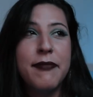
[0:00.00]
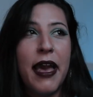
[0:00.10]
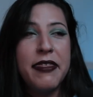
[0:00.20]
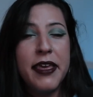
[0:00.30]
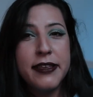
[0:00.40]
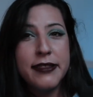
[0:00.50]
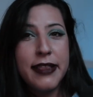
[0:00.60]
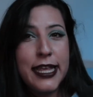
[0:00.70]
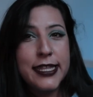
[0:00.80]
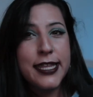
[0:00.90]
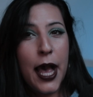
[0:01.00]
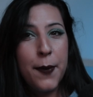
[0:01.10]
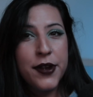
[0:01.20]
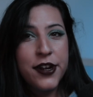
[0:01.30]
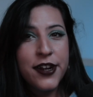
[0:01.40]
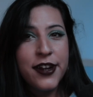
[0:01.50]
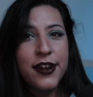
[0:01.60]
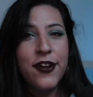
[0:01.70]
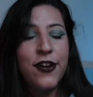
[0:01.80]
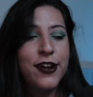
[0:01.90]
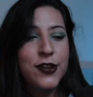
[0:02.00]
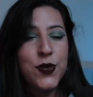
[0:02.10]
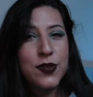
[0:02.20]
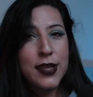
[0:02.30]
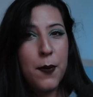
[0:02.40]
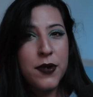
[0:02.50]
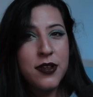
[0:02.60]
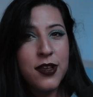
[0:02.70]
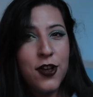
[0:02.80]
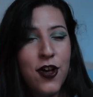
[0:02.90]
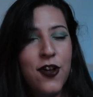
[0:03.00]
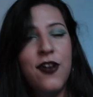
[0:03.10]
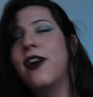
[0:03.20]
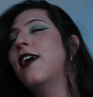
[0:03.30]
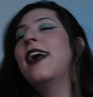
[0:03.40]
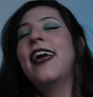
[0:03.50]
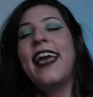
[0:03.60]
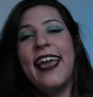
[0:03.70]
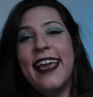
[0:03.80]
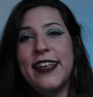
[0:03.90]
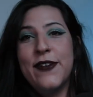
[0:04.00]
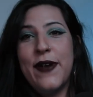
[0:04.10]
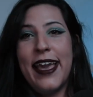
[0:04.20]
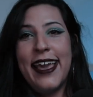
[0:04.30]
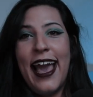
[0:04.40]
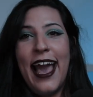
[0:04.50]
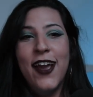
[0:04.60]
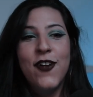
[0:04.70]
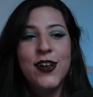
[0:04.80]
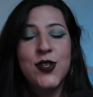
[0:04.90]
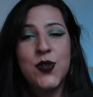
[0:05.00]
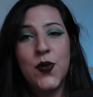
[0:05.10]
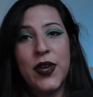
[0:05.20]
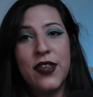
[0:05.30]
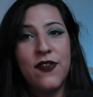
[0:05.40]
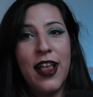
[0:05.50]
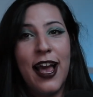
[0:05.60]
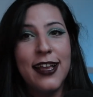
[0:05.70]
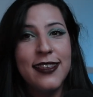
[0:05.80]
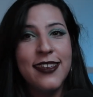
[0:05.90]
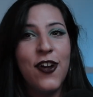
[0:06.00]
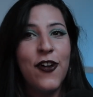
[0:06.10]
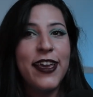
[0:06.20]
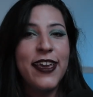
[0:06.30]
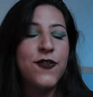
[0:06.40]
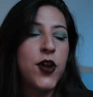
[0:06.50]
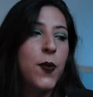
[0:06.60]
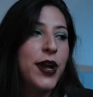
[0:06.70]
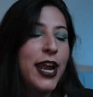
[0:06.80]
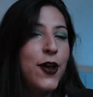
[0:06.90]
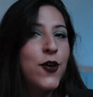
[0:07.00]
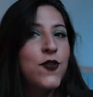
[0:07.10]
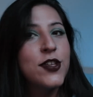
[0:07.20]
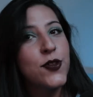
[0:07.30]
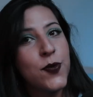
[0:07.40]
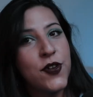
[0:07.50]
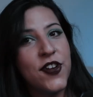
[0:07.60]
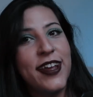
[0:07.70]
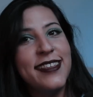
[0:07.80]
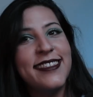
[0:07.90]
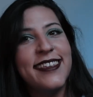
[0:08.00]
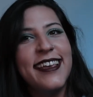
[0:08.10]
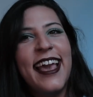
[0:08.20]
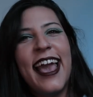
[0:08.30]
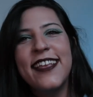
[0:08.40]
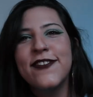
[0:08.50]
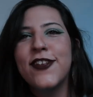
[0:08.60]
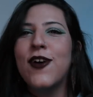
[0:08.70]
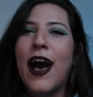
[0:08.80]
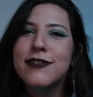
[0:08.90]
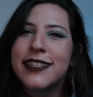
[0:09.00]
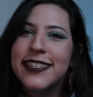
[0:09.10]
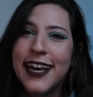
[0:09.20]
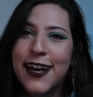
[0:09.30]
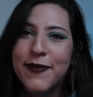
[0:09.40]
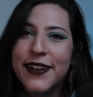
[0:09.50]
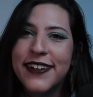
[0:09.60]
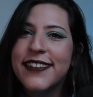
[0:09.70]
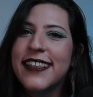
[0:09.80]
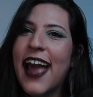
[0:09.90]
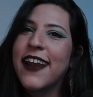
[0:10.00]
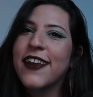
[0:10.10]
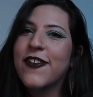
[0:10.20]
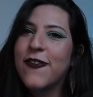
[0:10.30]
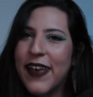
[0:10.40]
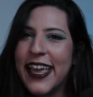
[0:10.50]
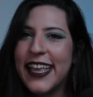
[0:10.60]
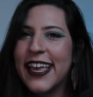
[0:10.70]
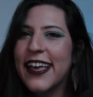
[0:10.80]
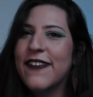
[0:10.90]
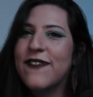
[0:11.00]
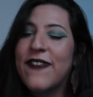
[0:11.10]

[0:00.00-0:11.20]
I think last summer or 2 summers ago. Anyway, I was with Vlad going from Craiova to Bucharest. And you know how summers are in Romania.